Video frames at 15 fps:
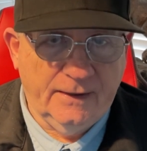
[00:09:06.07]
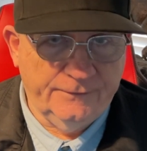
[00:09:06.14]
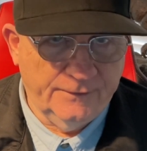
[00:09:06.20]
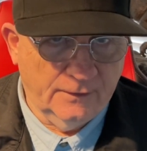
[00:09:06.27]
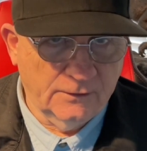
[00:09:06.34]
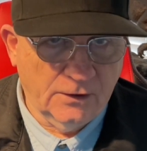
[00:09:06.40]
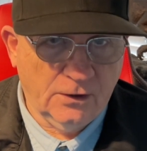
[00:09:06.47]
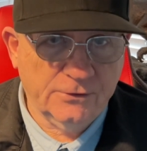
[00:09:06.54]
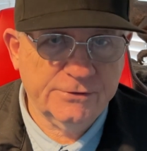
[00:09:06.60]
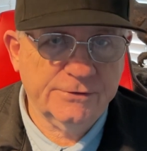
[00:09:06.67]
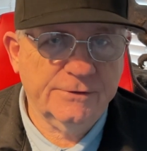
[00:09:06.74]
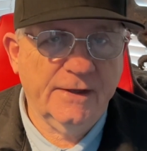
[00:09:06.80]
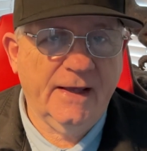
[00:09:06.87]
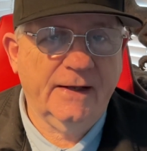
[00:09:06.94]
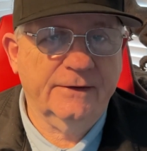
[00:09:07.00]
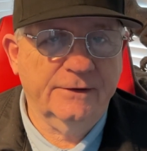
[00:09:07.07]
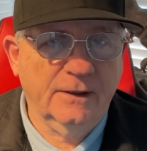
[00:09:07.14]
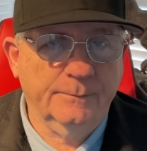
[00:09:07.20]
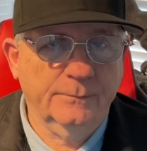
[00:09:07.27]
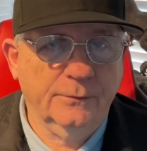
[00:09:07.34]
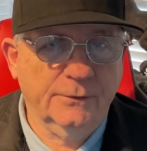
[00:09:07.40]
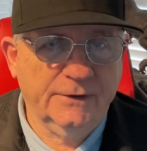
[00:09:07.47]
The larger that
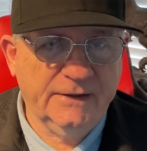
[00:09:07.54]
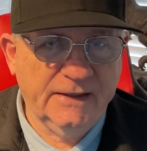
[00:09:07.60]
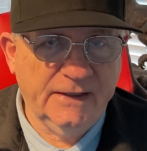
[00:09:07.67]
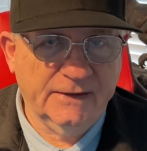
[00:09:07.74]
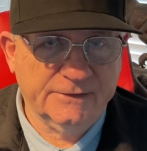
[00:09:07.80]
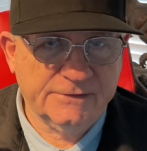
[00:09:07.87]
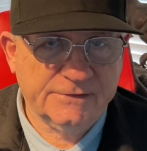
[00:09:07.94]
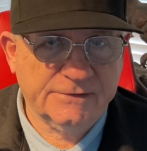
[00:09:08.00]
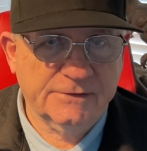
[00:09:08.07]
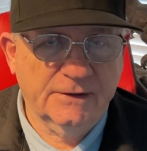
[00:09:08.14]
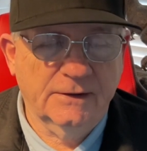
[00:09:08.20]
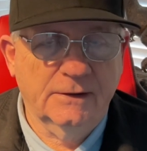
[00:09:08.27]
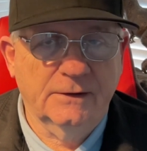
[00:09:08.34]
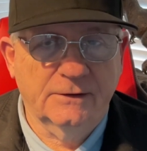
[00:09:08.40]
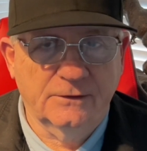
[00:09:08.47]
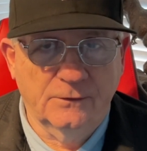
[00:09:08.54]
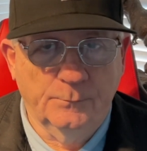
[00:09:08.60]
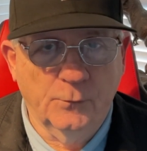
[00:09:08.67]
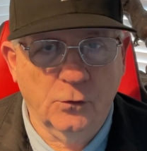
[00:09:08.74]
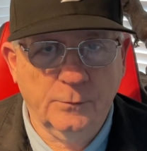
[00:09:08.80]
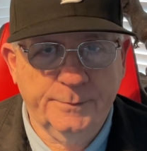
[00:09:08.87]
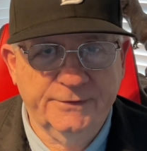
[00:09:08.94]
number gets, the
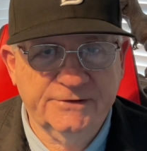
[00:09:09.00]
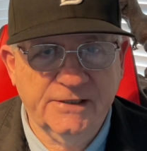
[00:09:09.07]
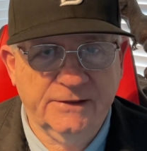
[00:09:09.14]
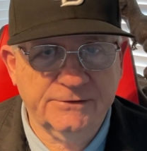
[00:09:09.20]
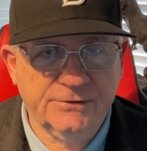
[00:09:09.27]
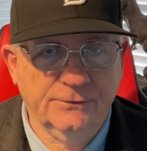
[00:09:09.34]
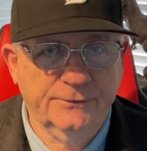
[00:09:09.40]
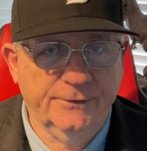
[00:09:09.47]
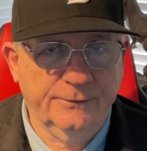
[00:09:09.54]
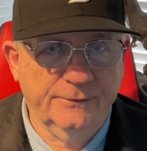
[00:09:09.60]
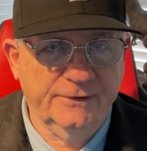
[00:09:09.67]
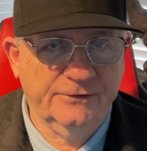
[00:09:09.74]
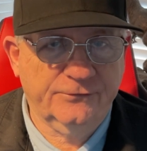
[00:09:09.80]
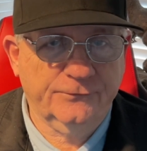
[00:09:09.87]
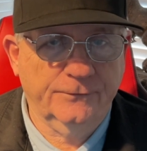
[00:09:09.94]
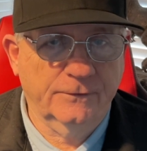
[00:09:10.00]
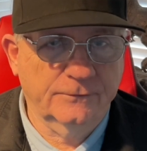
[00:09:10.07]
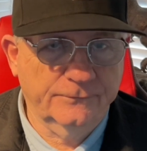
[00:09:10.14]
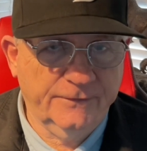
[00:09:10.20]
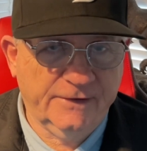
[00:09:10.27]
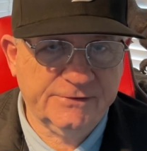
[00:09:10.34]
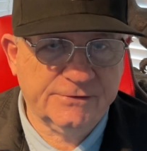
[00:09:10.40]
more potential there is for
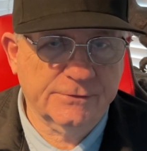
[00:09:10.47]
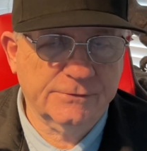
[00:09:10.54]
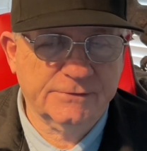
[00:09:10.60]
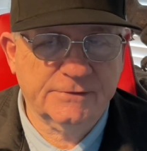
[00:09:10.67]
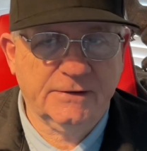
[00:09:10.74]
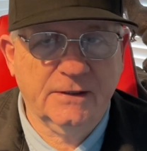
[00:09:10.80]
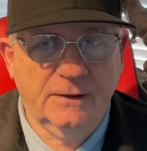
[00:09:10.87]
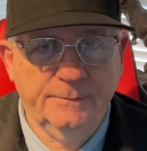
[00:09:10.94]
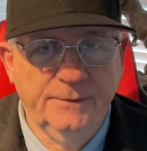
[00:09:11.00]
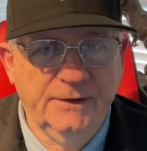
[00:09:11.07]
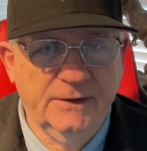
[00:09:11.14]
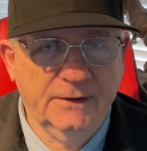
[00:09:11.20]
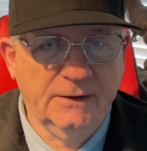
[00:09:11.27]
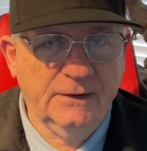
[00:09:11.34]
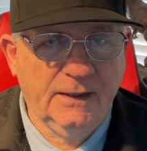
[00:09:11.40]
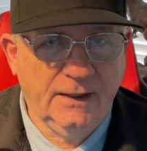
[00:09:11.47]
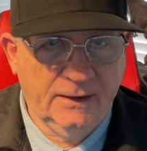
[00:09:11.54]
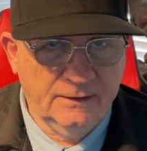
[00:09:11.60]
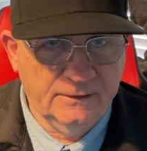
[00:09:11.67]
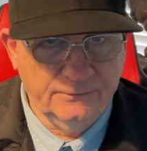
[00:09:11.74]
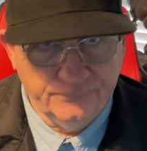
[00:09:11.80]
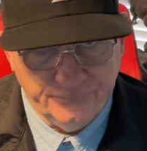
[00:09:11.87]
investors to come in
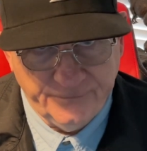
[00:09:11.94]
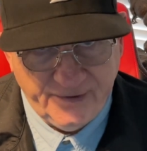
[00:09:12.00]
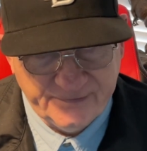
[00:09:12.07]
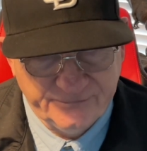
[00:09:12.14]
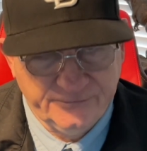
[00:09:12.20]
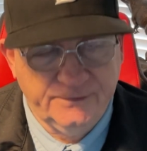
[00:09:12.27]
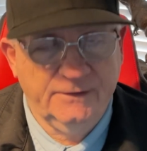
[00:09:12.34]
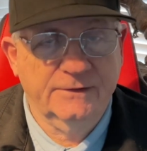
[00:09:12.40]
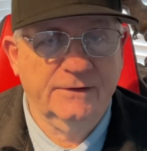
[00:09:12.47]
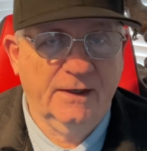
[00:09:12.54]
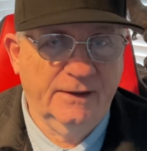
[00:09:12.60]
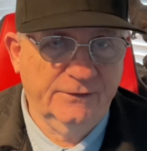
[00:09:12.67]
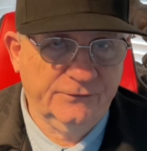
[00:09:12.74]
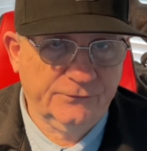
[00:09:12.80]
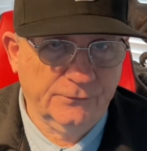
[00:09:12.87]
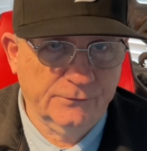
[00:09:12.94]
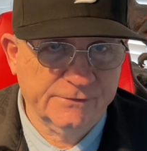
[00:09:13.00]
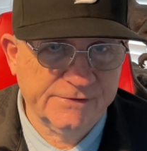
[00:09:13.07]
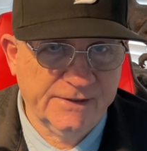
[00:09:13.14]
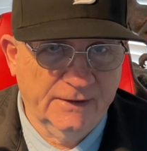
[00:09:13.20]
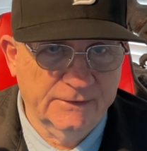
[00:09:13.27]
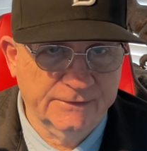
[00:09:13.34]
and invest in dinosaur
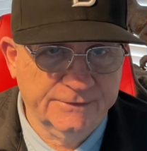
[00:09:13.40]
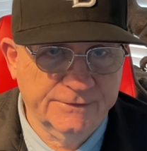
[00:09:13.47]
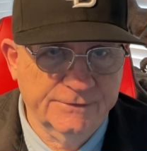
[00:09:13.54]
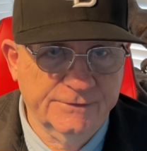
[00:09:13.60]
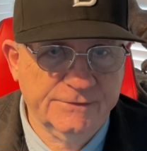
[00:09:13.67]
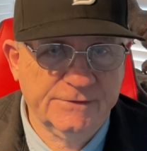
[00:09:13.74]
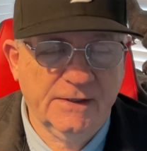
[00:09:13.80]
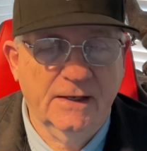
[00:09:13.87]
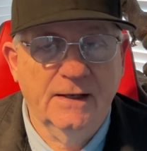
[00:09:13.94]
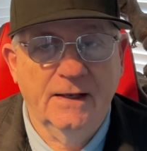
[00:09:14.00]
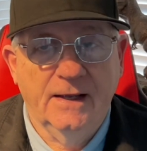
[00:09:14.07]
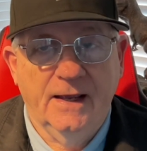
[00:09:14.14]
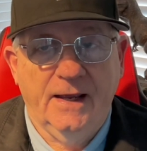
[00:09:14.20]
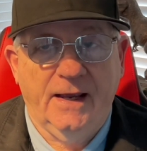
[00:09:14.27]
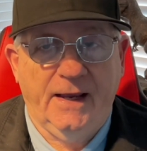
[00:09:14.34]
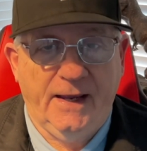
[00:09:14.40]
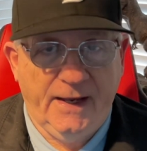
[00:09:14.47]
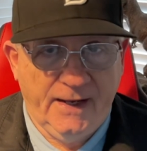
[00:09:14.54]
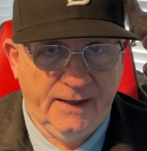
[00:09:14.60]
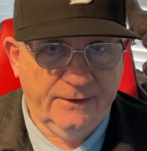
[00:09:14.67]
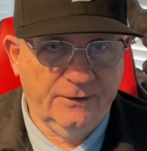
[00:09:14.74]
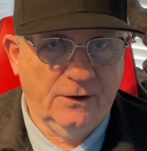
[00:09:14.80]
skeletons,
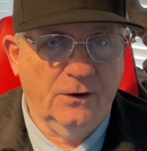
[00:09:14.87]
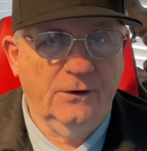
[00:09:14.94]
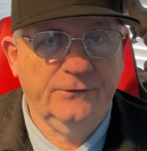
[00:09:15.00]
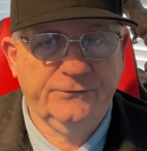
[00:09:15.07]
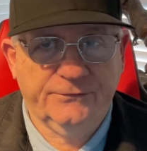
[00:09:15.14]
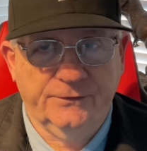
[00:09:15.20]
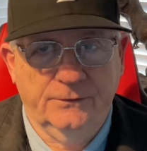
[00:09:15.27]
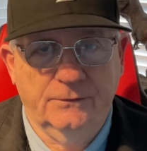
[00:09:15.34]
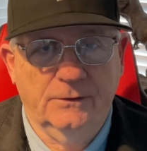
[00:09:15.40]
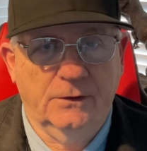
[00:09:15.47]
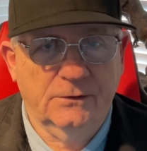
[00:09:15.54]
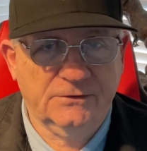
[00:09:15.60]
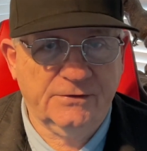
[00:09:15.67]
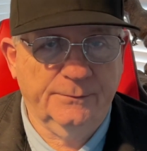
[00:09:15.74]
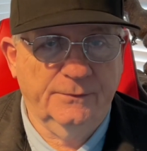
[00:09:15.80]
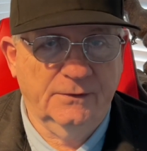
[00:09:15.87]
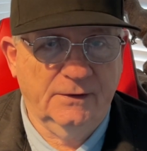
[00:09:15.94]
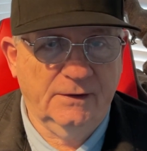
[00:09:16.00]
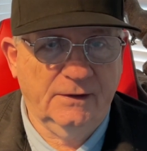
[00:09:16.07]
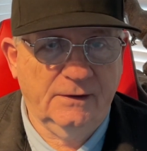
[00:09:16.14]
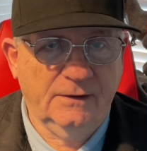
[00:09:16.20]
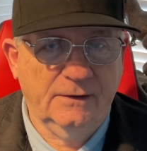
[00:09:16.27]
and also
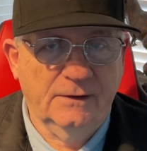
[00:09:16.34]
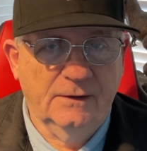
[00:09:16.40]
ultimately